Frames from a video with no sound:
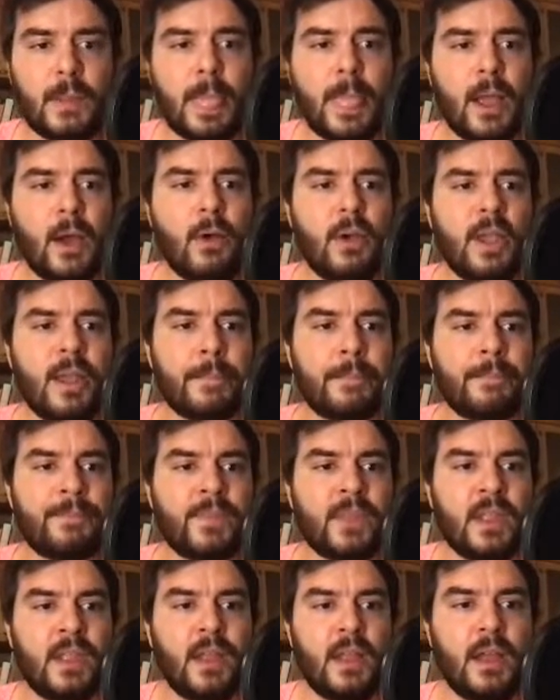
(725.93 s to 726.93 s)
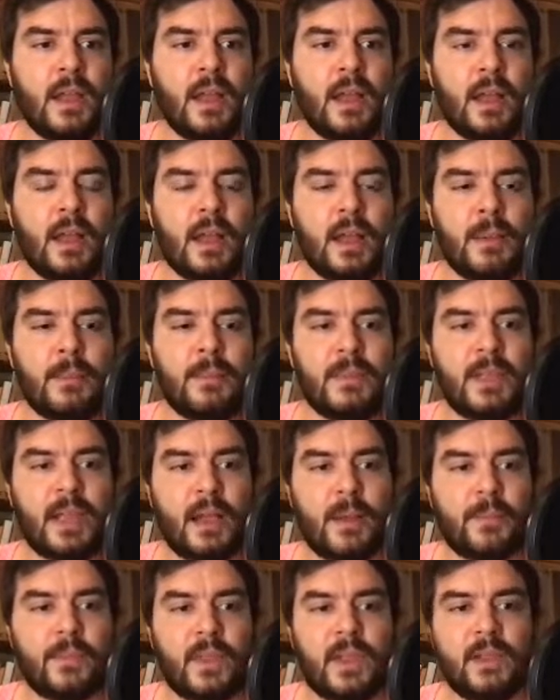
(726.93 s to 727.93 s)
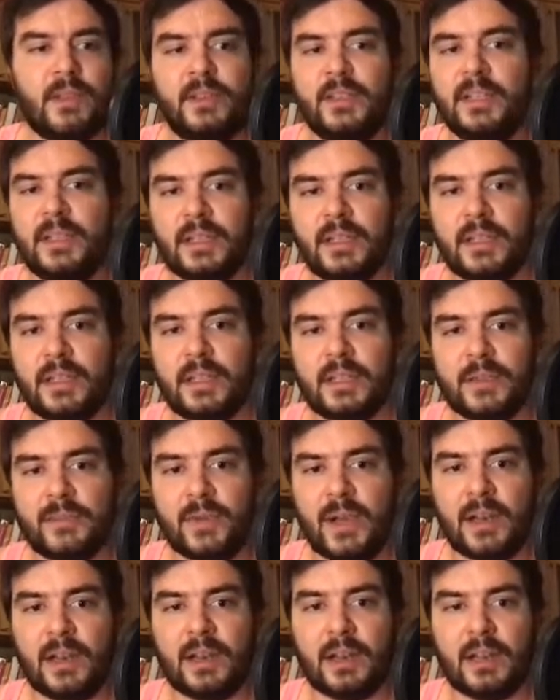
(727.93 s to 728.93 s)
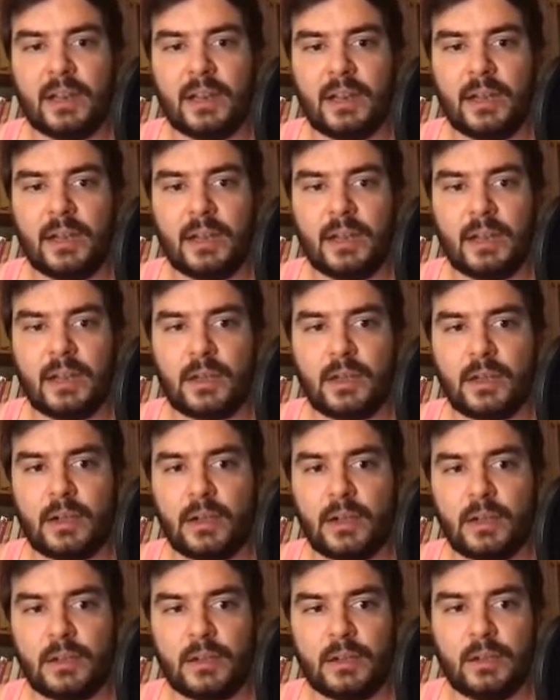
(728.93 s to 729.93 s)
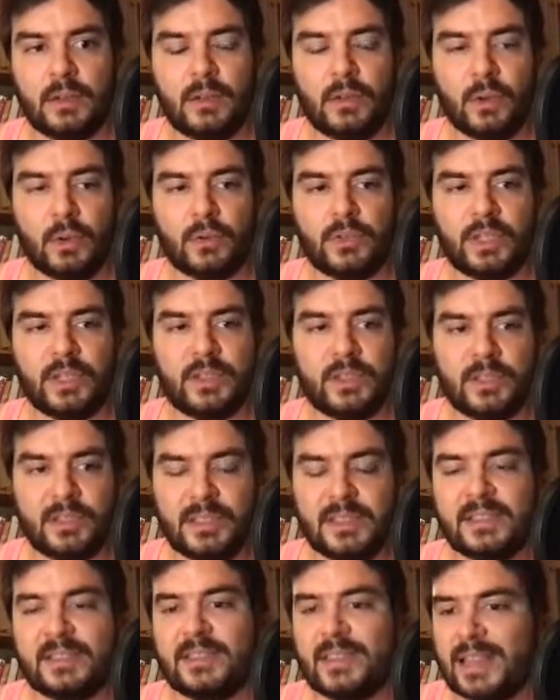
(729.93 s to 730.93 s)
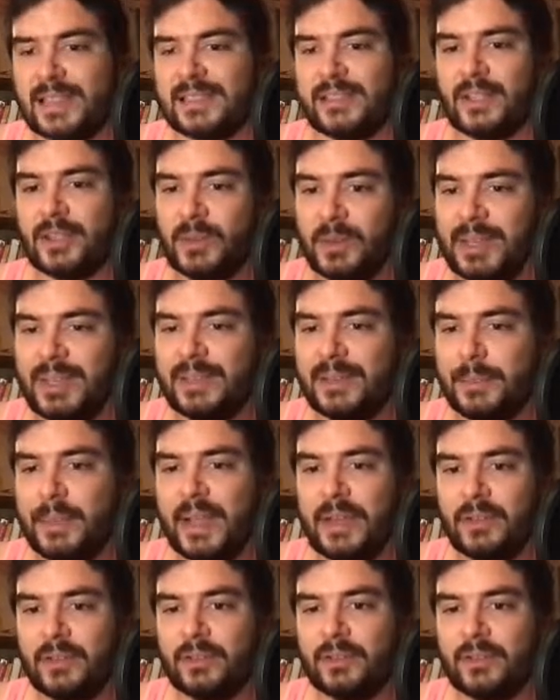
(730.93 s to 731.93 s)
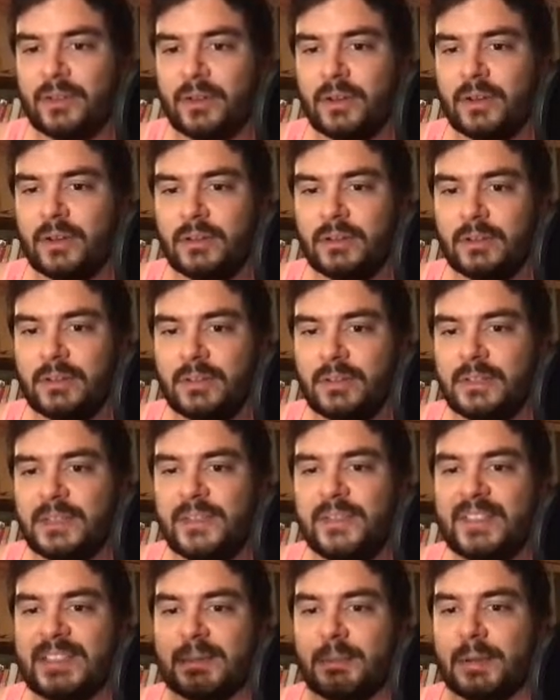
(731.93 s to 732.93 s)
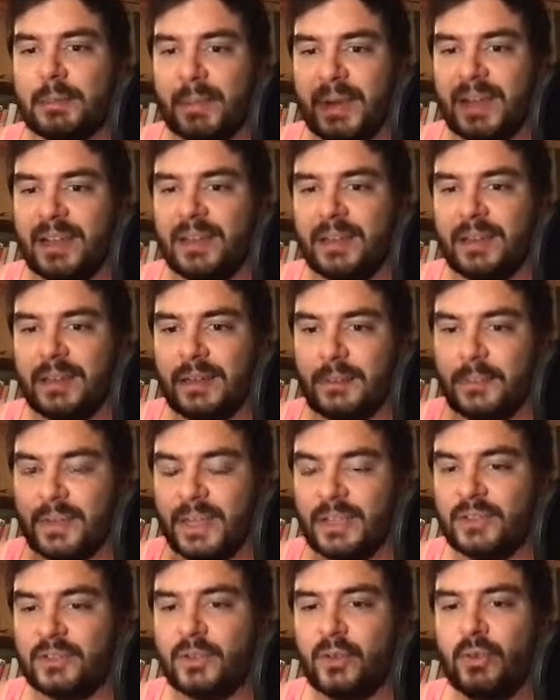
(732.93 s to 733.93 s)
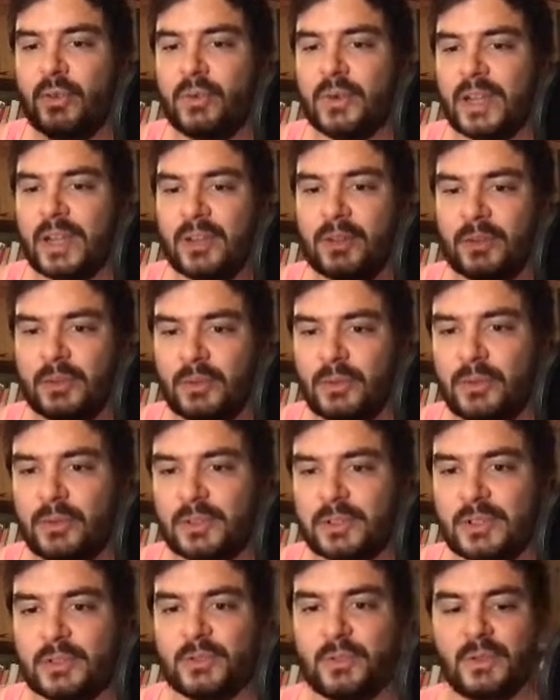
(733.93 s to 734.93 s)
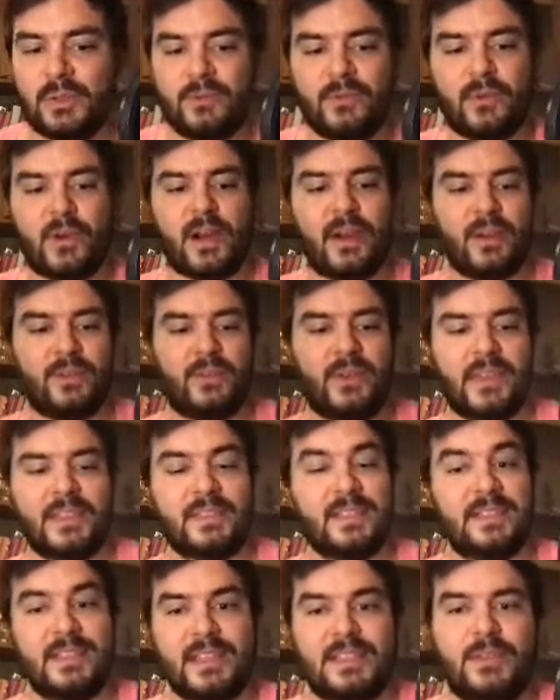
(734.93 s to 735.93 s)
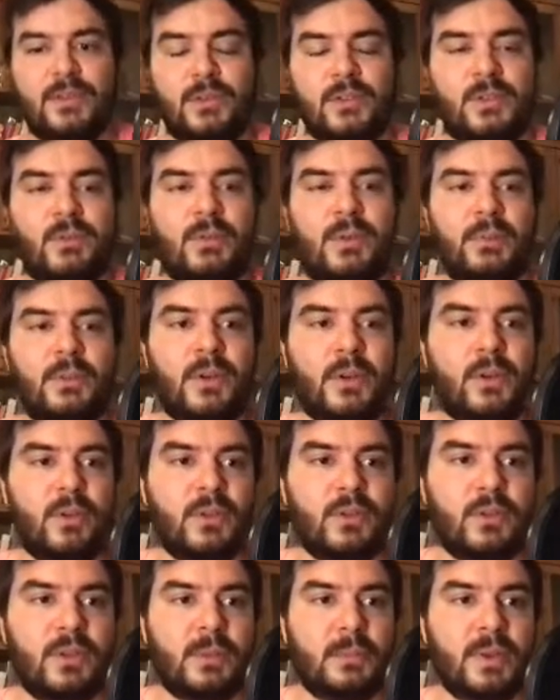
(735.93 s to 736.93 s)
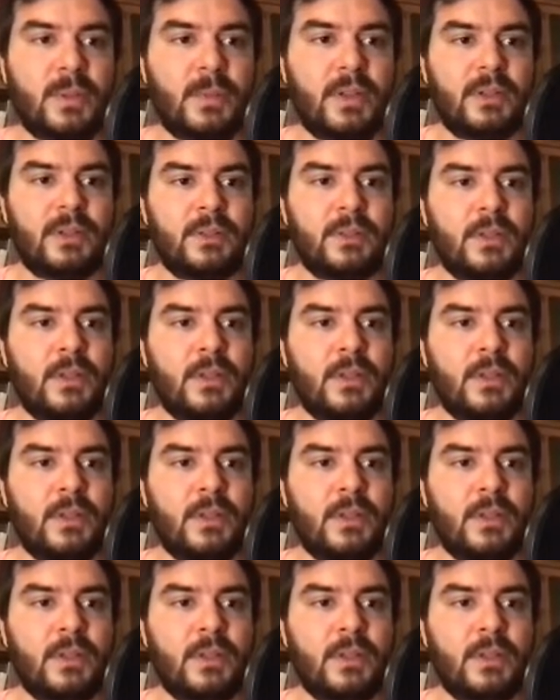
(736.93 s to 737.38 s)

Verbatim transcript: Okay. Um, yeah, and here the, the final uh, note that this does not really depend on, on divisible by, by 2. I could do also do it for other things, and that's also what we're going to implement.